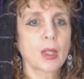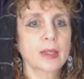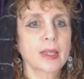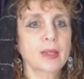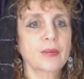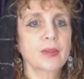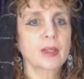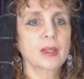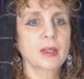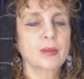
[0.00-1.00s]
again,
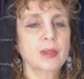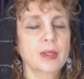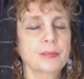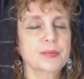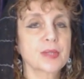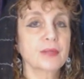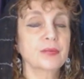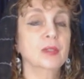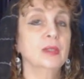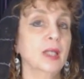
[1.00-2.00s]
the, the
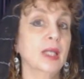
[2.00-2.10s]
seven